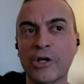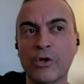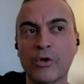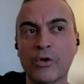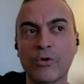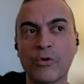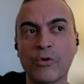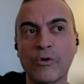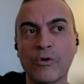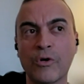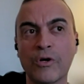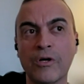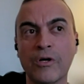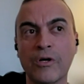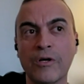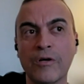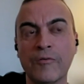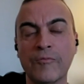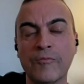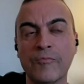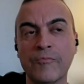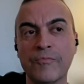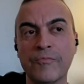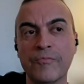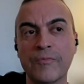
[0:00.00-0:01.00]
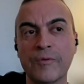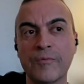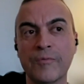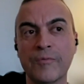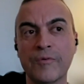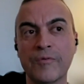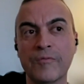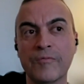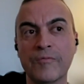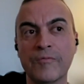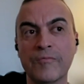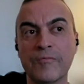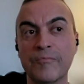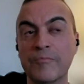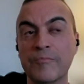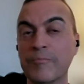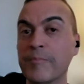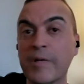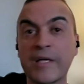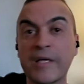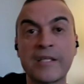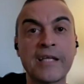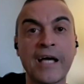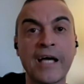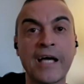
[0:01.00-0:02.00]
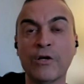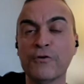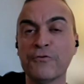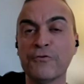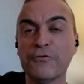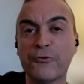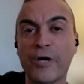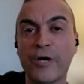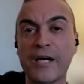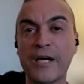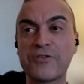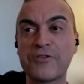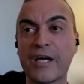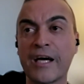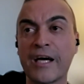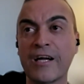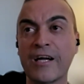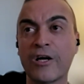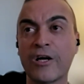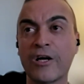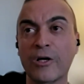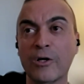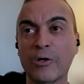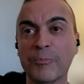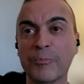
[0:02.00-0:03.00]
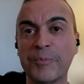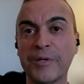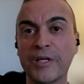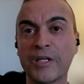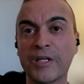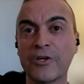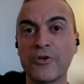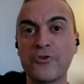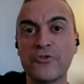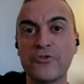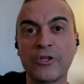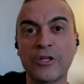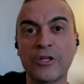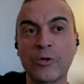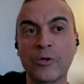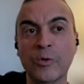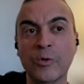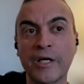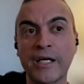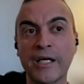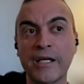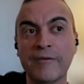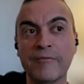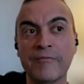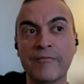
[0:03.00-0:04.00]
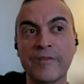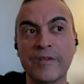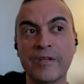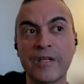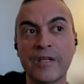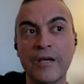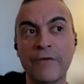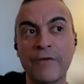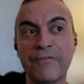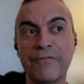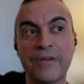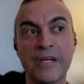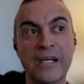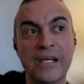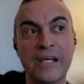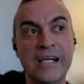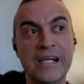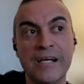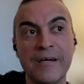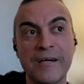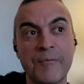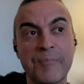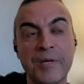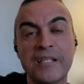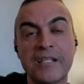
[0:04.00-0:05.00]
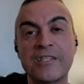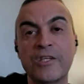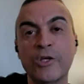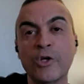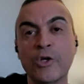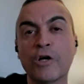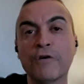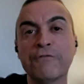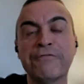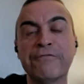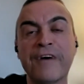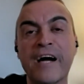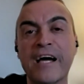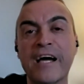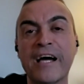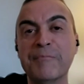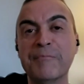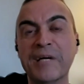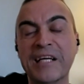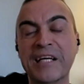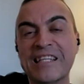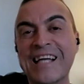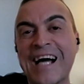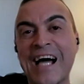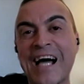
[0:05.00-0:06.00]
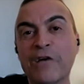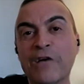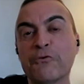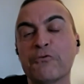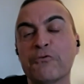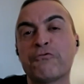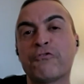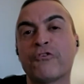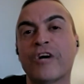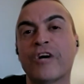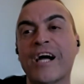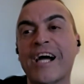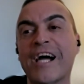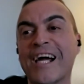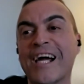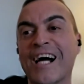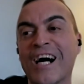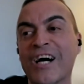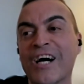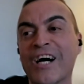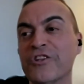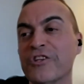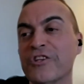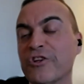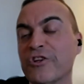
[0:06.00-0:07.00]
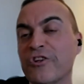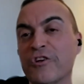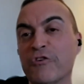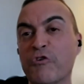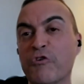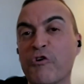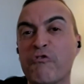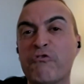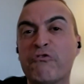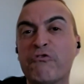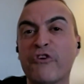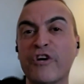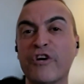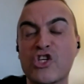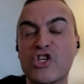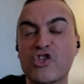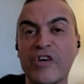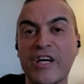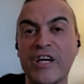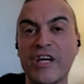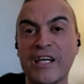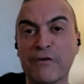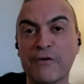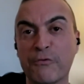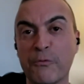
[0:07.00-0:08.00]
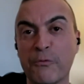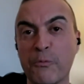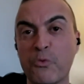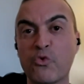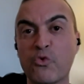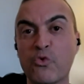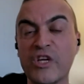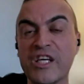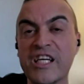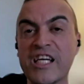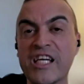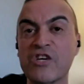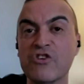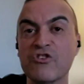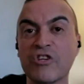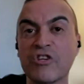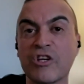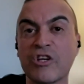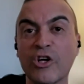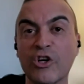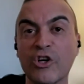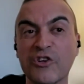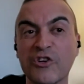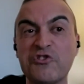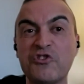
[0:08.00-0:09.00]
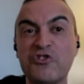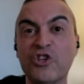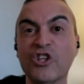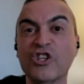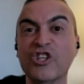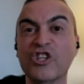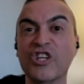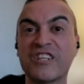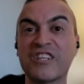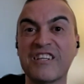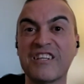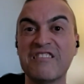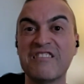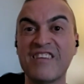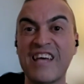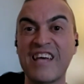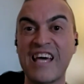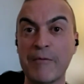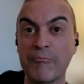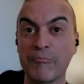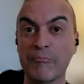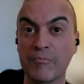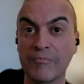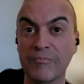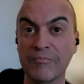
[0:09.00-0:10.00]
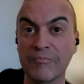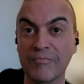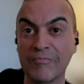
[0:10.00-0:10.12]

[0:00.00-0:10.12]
You know, McDonald's fries got to go. Because you know what? If you can find a McDonald's fry under the refrigerator from 3 years ago, still look the same.